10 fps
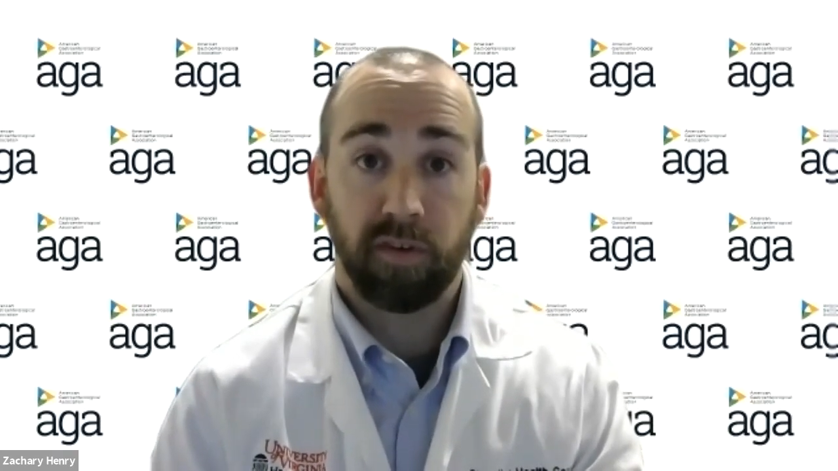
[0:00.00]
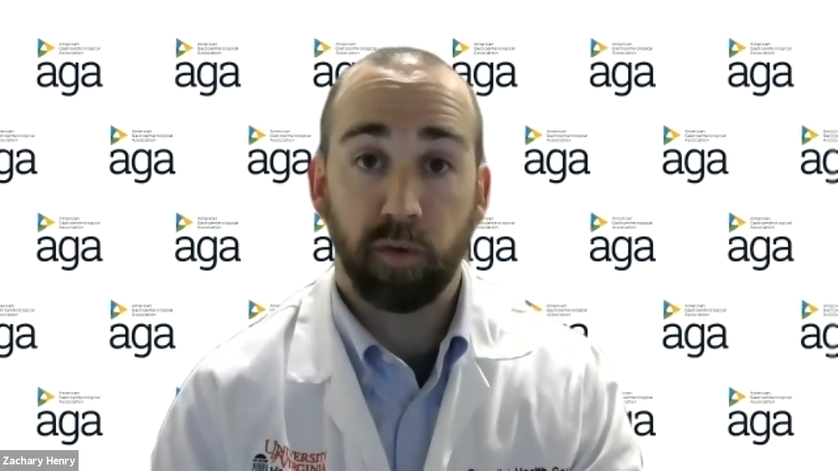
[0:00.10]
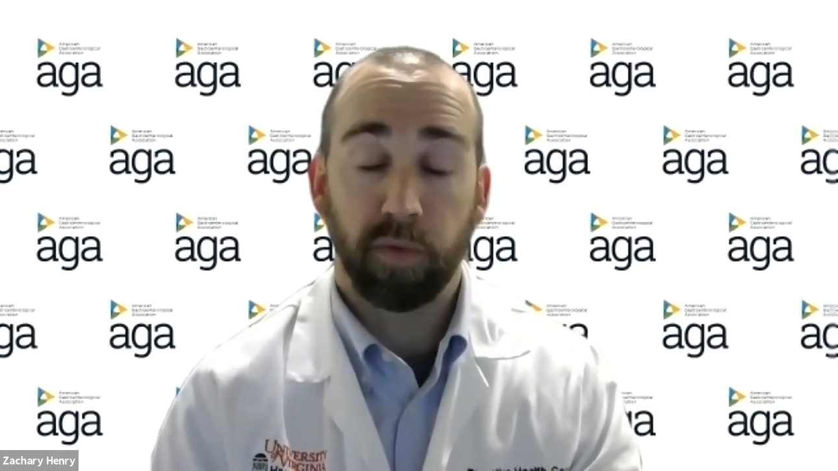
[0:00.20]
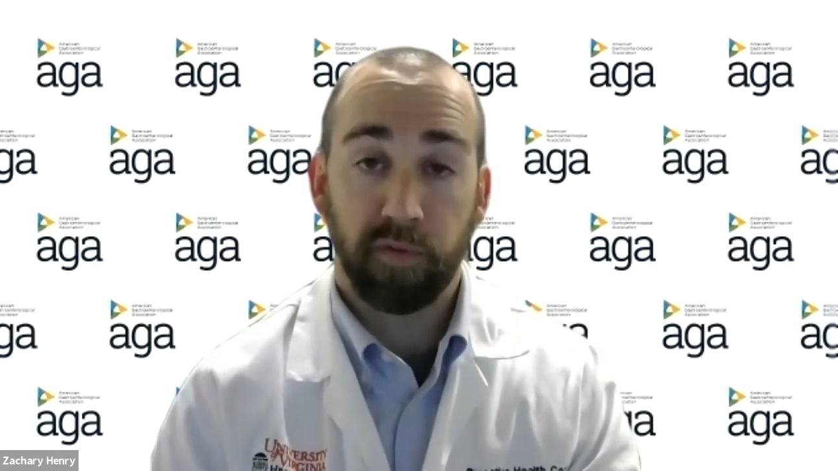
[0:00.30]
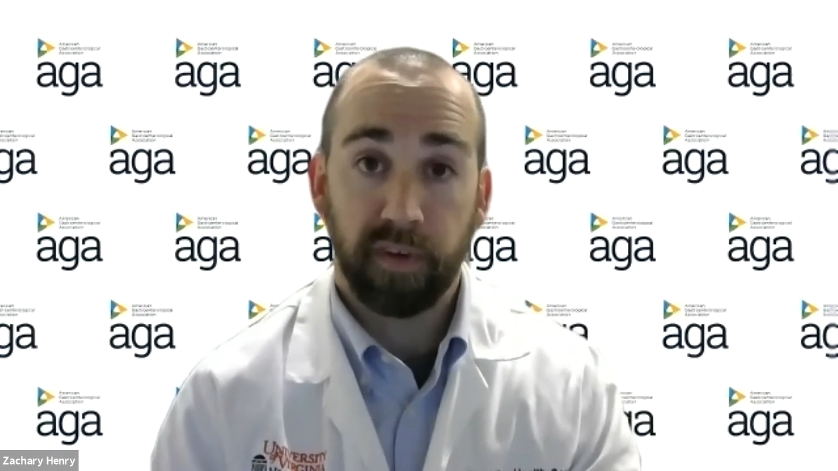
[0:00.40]
to
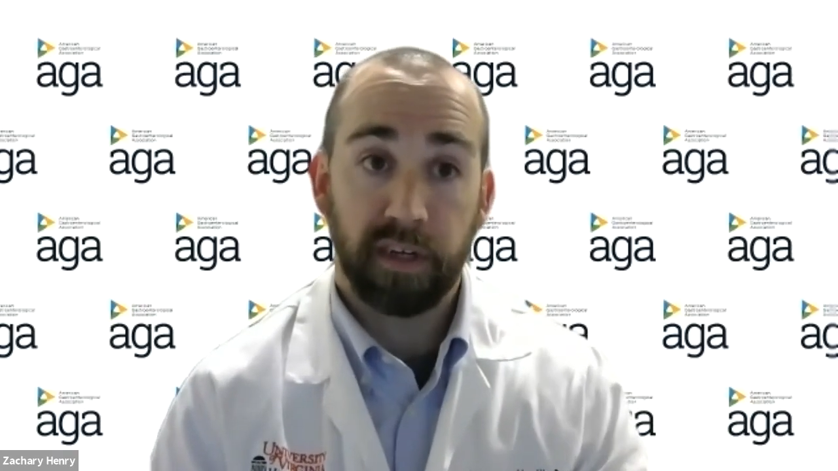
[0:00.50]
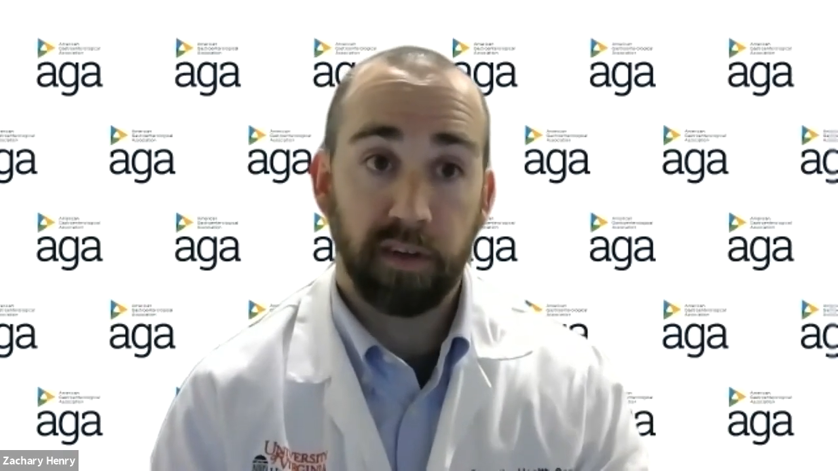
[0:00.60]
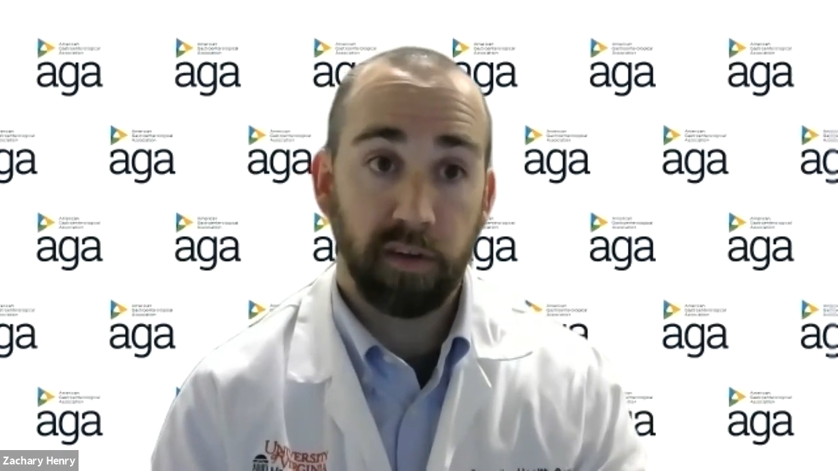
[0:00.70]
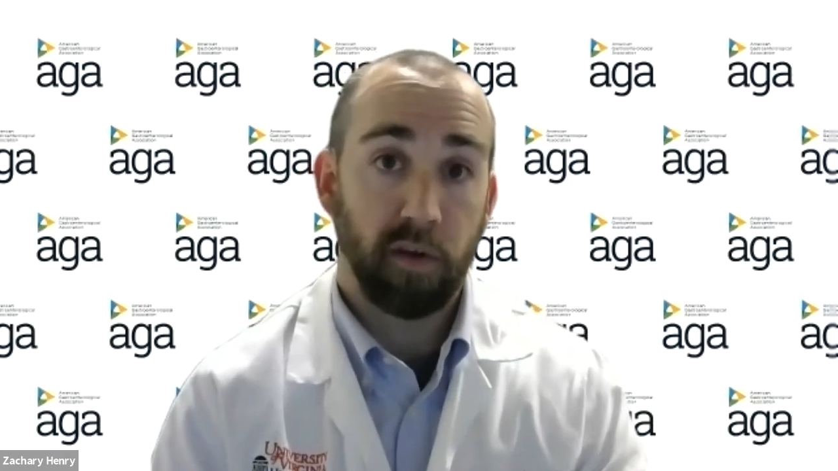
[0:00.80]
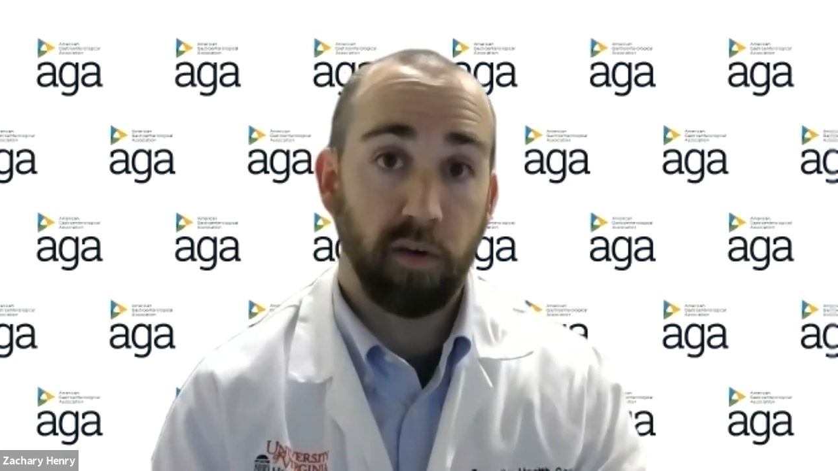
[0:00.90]

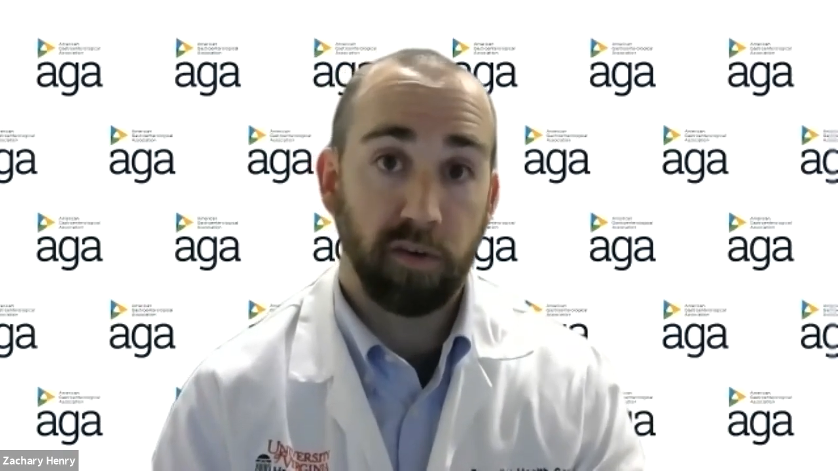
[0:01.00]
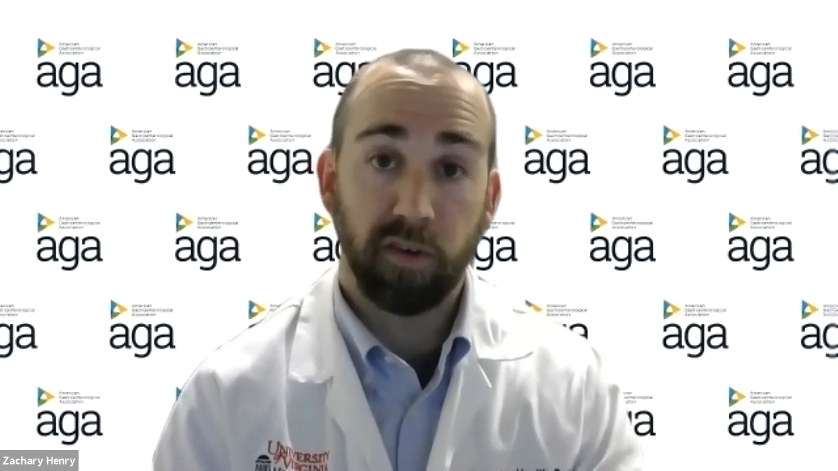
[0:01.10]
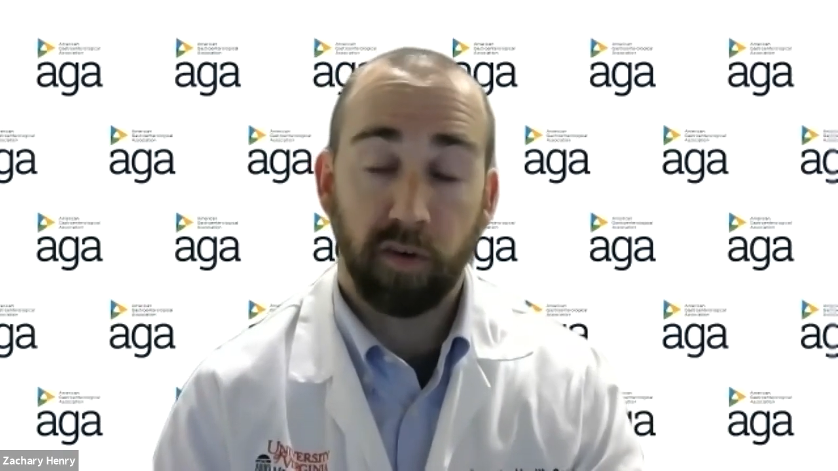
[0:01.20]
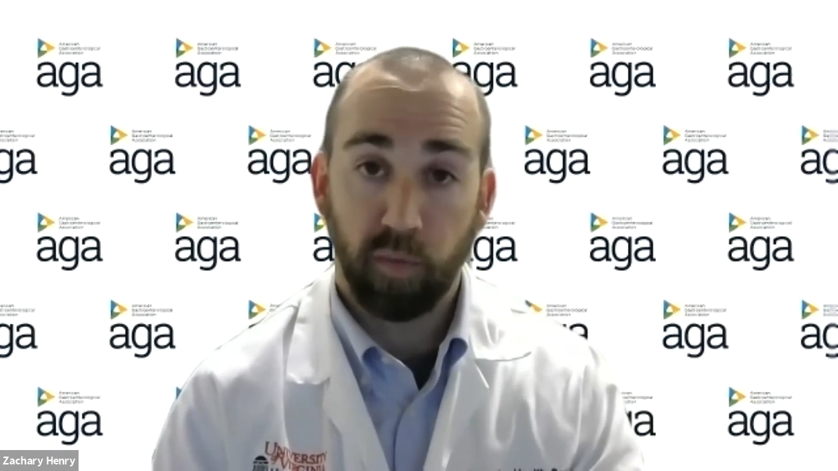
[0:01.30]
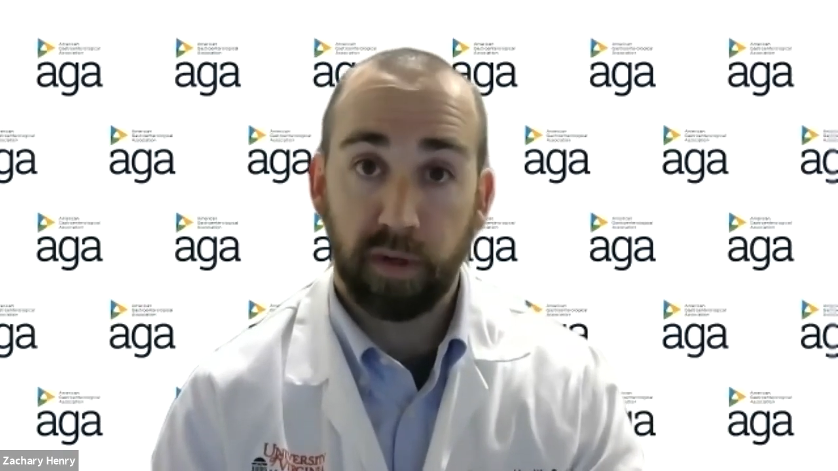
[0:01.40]
prevent long
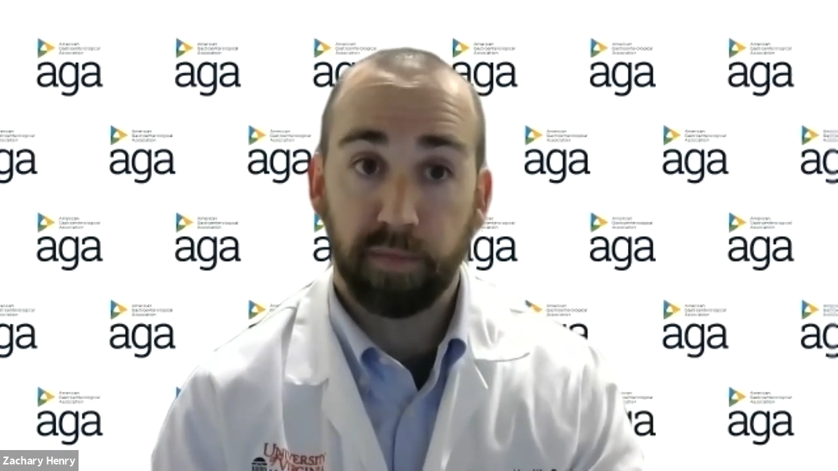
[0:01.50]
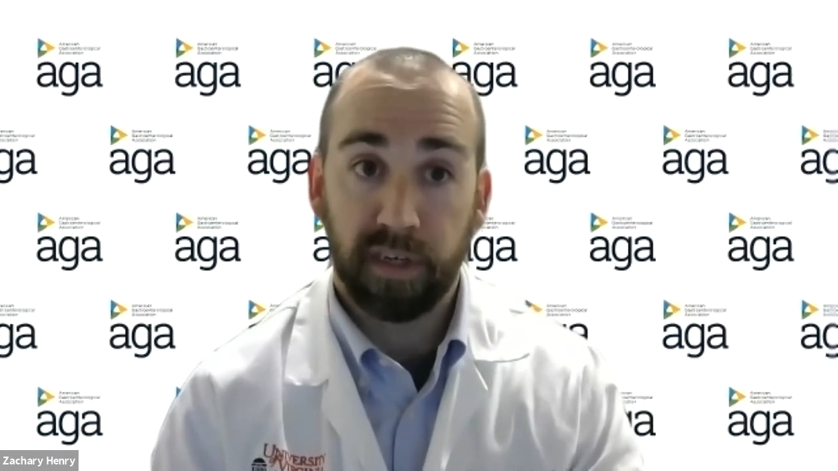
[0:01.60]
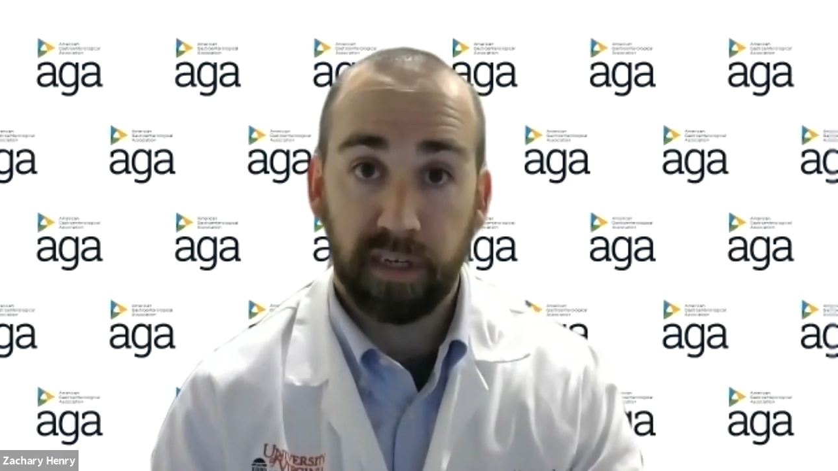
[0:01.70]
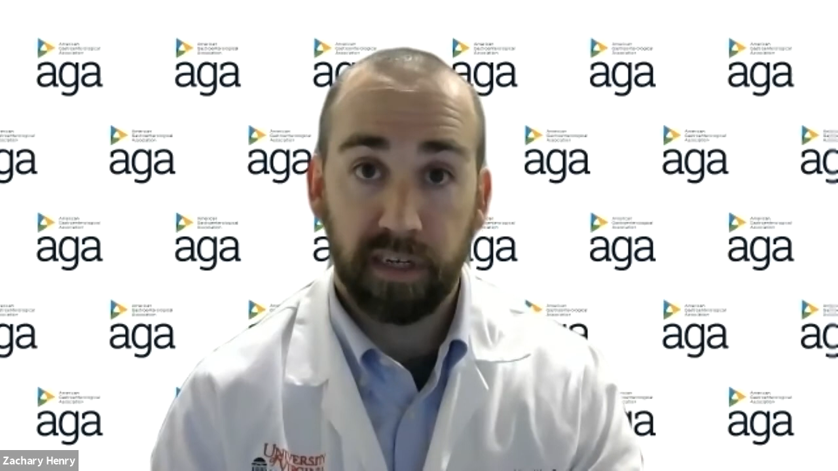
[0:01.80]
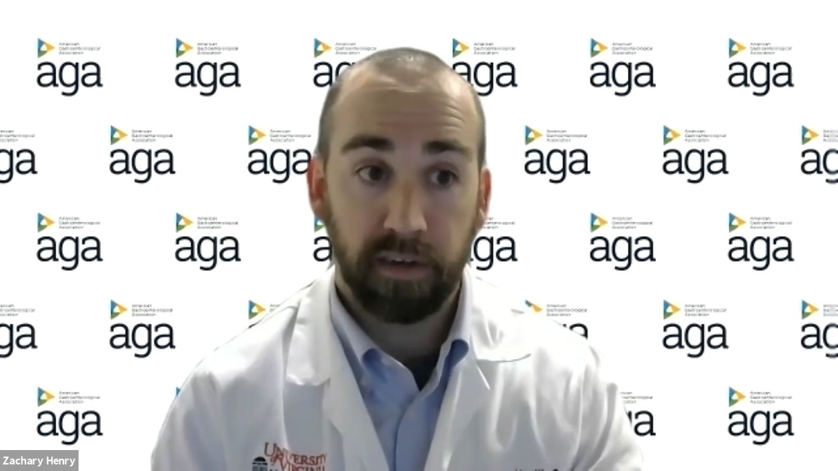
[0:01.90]
term
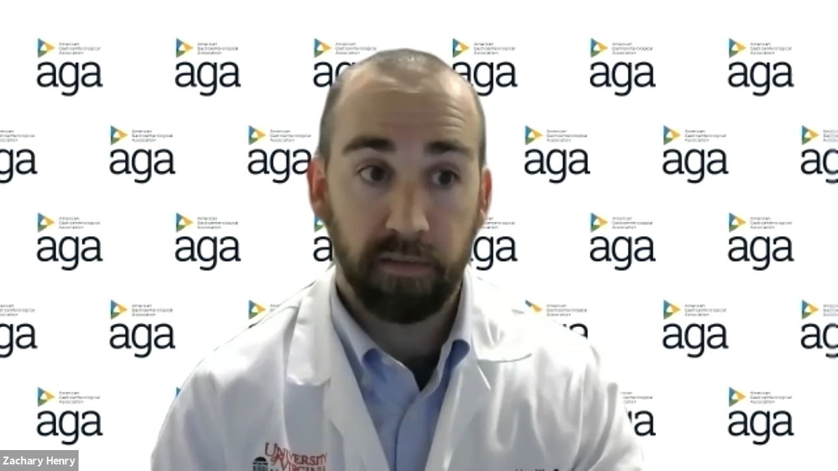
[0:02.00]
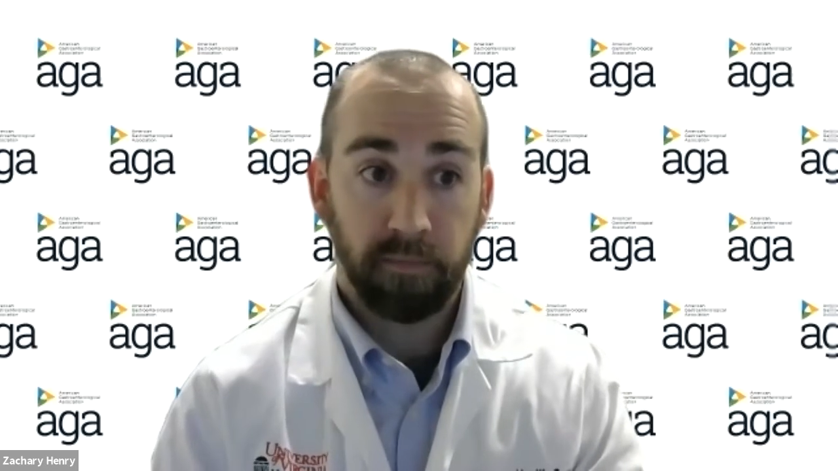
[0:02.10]
rebleeding.